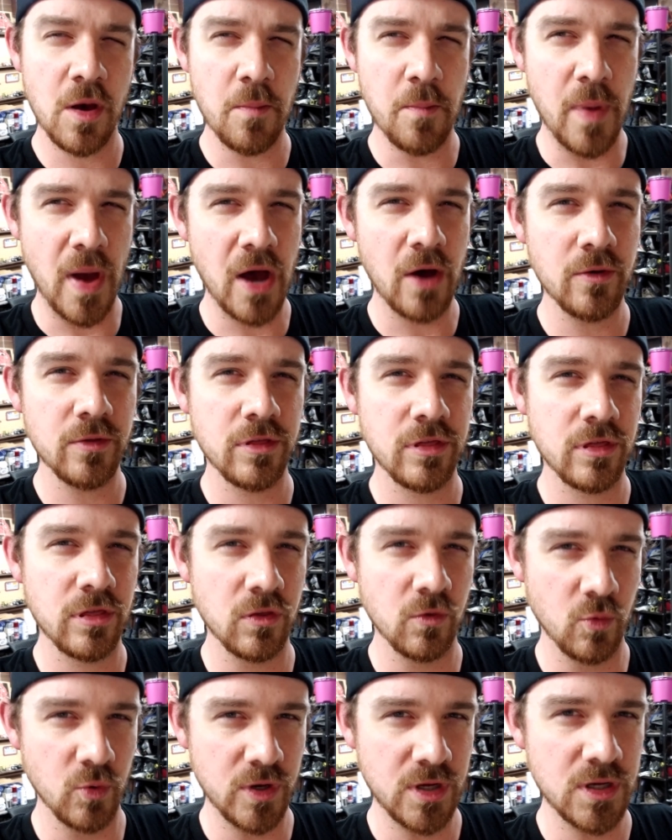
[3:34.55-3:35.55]
about
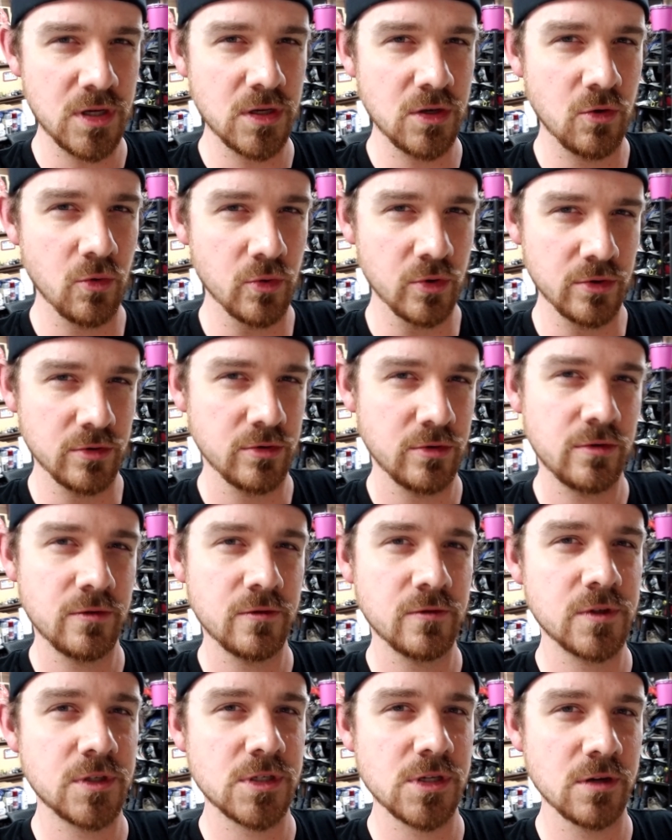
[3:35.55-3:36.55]
3
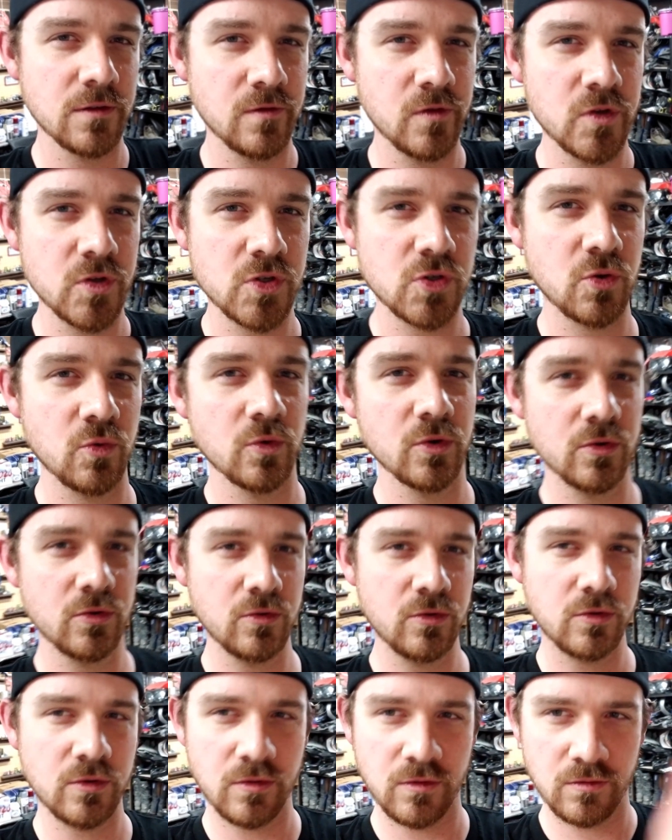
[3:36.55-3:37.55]
grooves of the
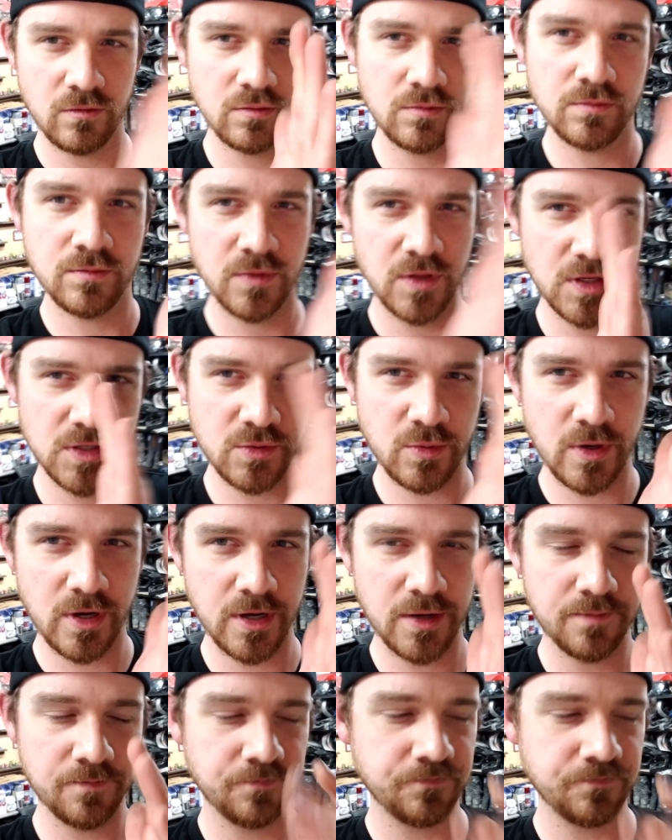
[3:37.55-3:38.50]
screw this way.